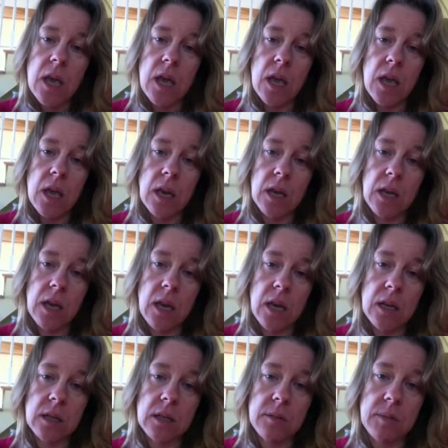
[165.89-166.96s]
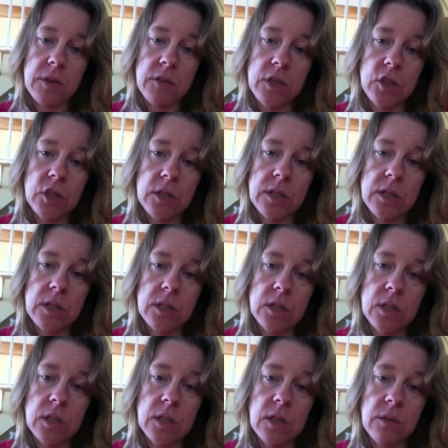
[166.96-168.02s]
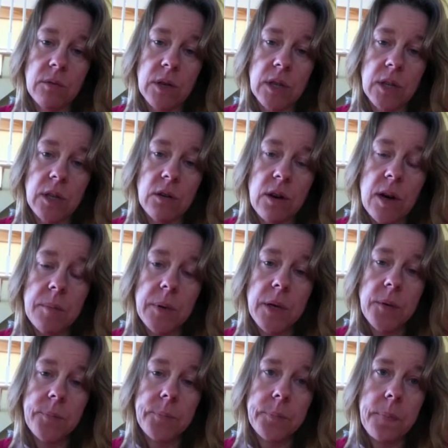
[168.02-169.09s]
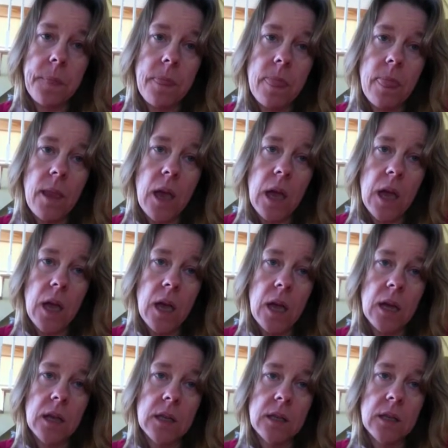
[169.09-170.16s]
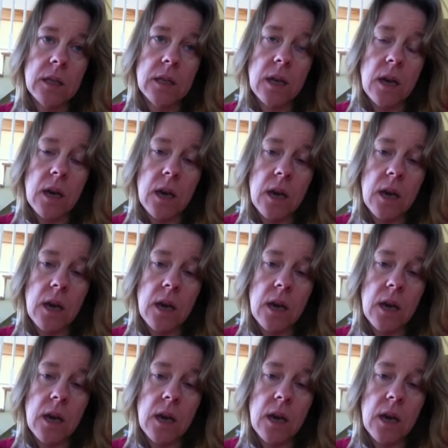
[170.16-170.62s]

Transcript: and my vision's still really crappy. And